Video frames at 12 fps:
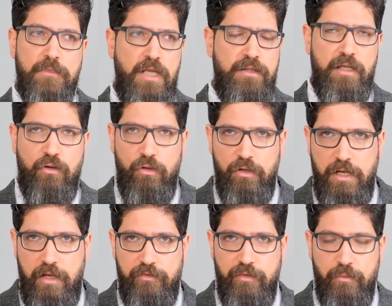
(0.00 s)
and they
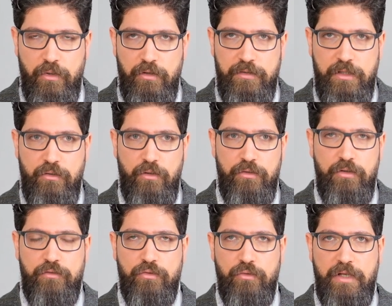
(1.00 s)
colonized the world in order
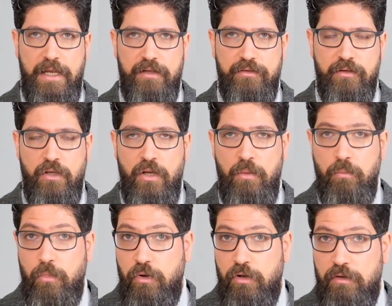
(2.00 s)
to get
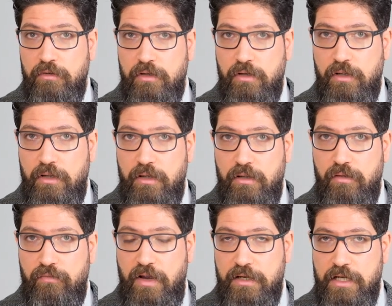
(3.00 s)
more
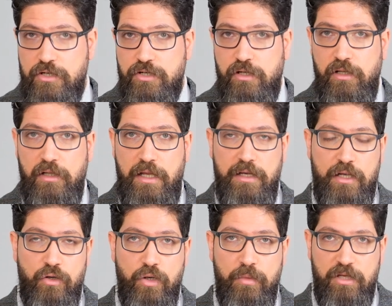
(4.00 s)
financial and
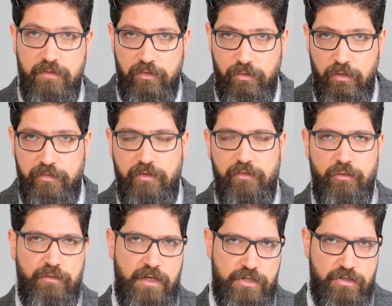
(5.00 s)
economic resources
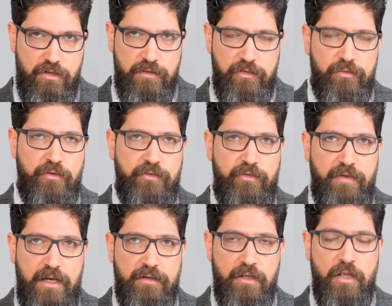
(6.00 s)
or natural resources,
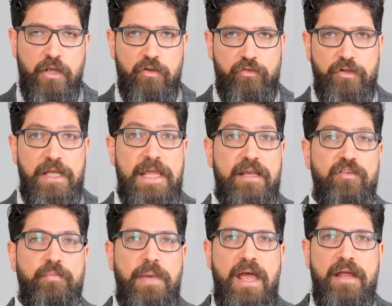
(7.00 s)
right? So they
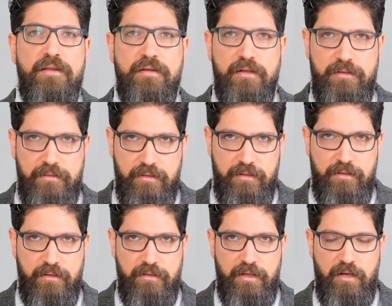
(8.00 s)
expanded
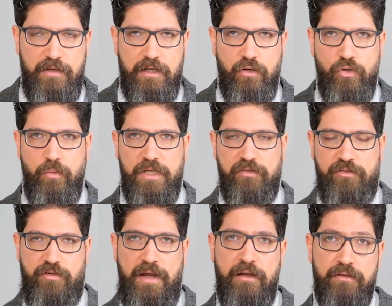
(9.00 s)
their economic
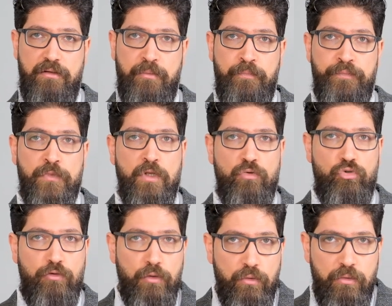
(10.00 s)
strength
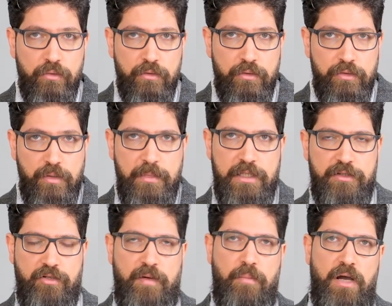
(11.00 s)
through the
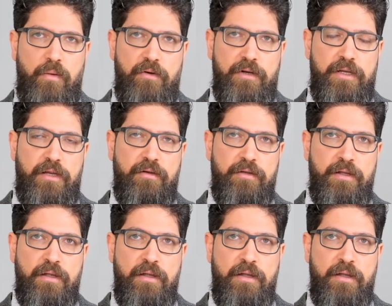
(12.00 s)
military power here.